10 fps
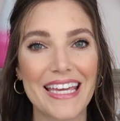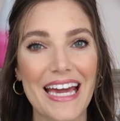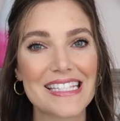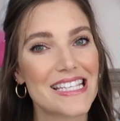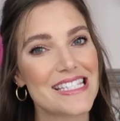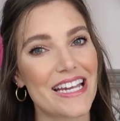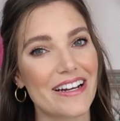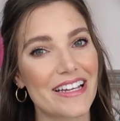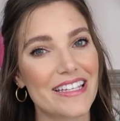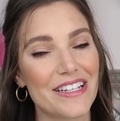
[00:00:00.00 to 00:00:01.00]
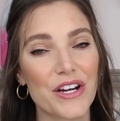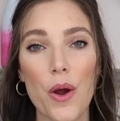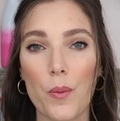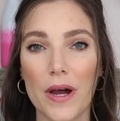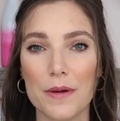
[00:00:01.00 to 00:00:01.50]
Hey guys, Sarah here.
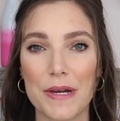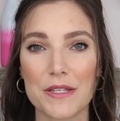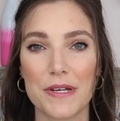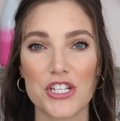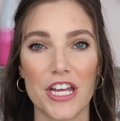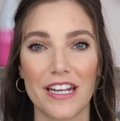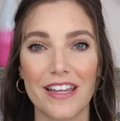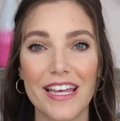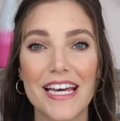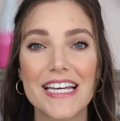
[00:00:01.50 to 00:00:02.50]
Welcome back to my channel.